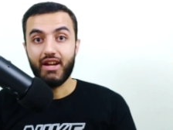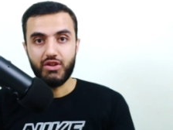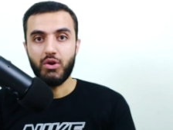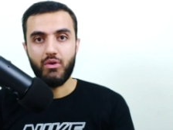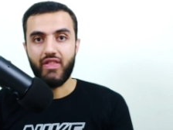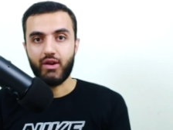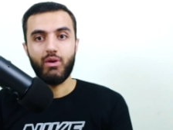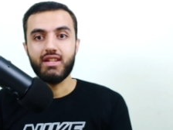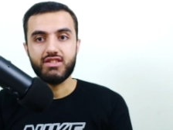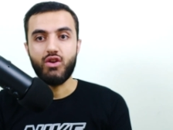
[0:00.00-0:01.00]
I know the
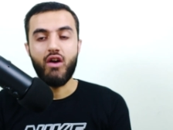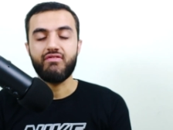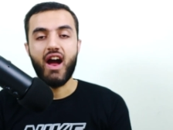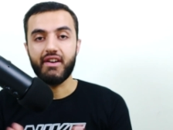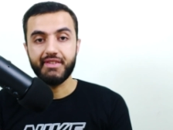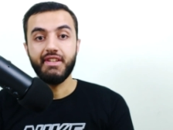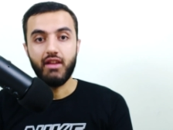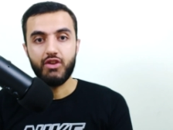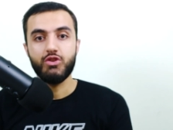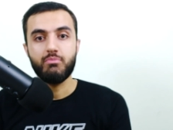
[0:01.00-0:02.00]
quality of a
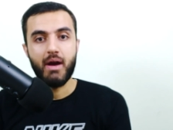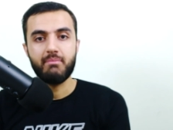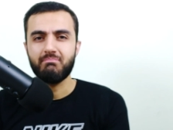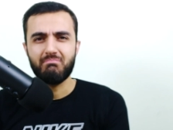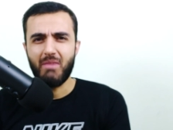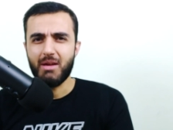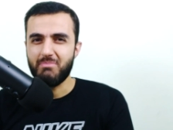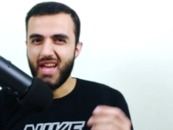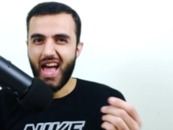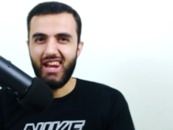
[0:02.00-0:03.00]
real human might
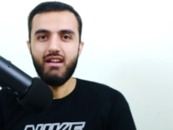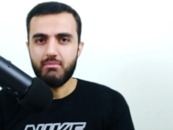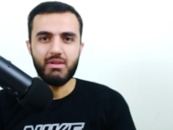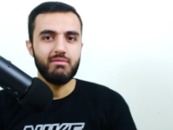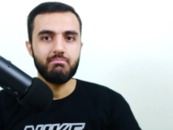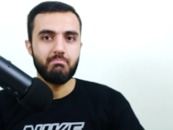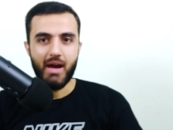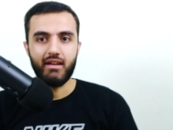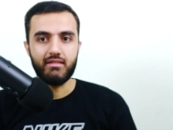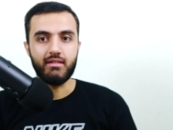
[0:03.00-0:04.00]
be a little bit
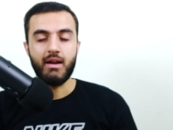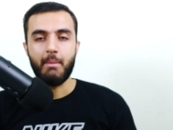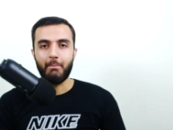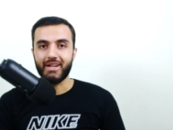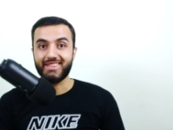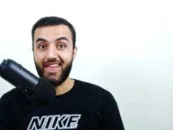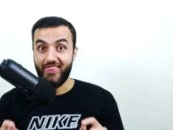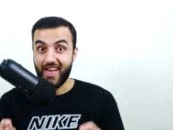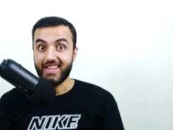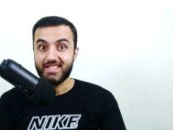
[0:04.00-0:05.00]
better,
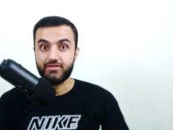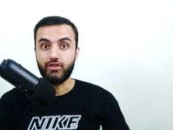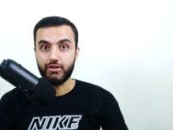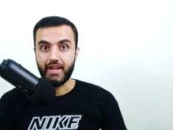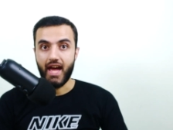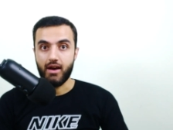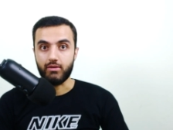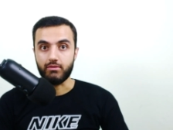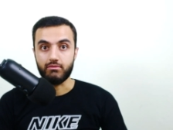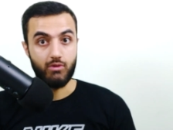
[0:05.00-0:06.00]
but that's for
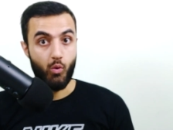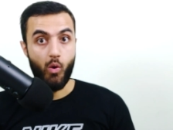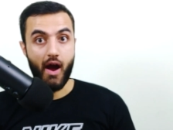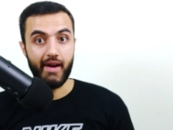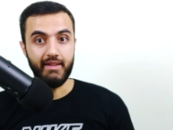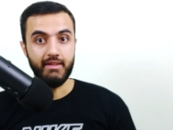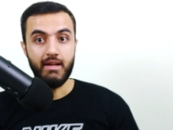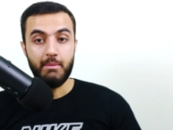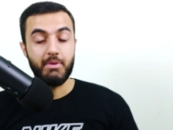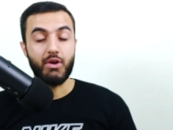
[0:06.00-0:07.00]
now. Why?
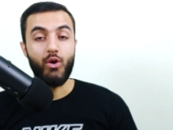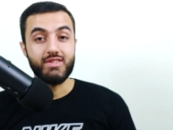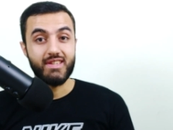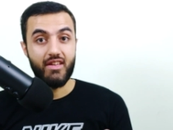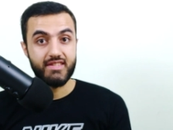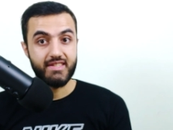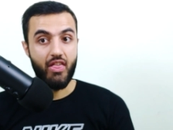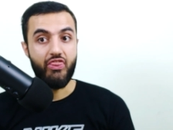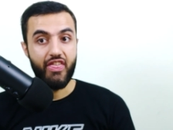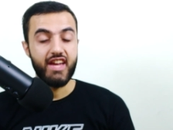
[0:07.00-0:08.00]
Because
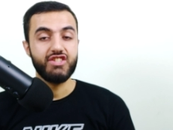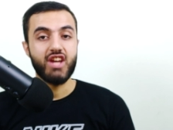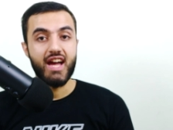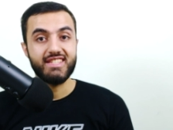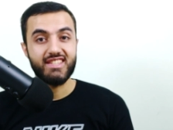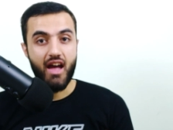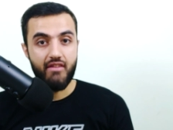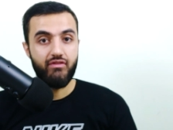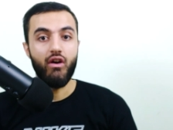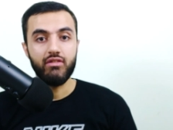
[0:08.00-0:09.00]
Synthesia is
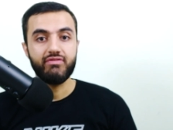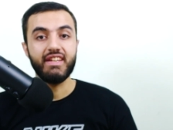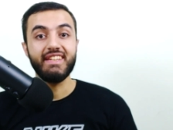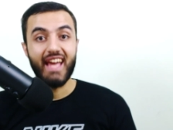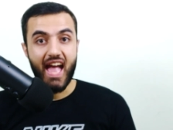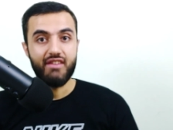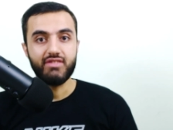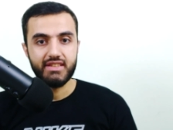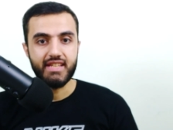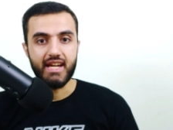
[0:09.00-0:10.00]
evolving
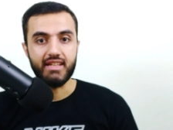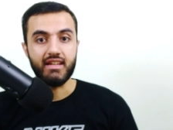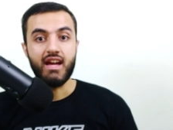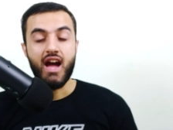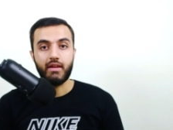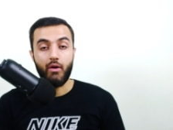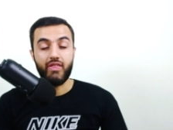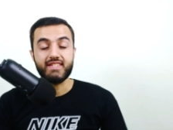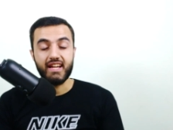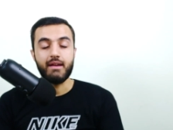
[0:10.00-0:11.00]
every day. Now
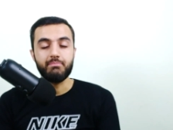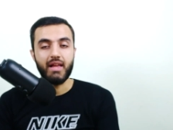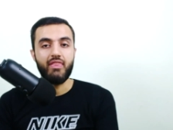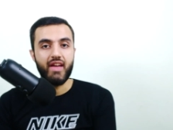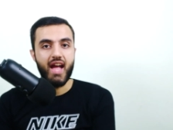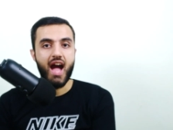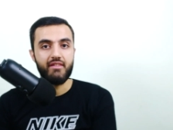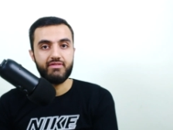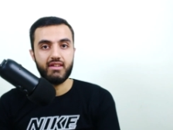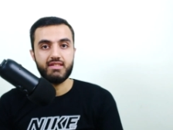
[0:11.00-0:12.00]
the second plan they
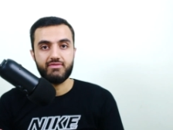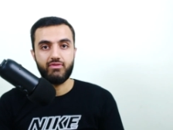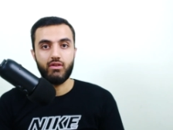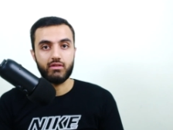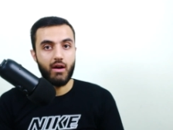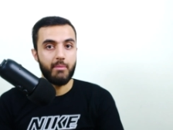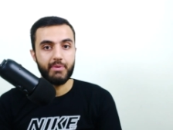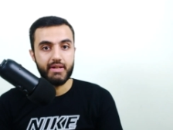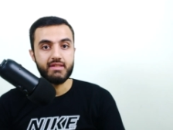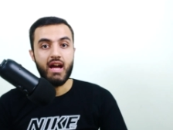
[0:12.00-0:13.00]
have is for
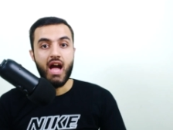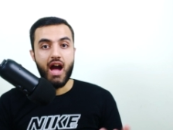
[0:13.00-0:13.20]
corporate.